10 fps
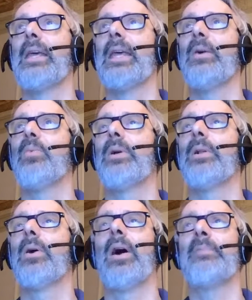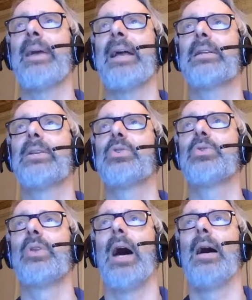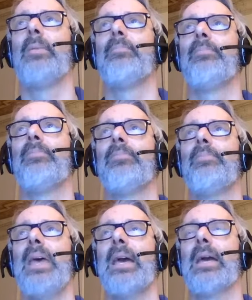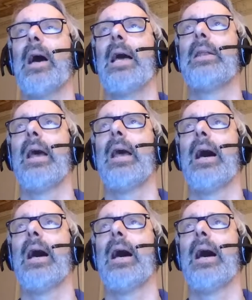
it will automatically pick an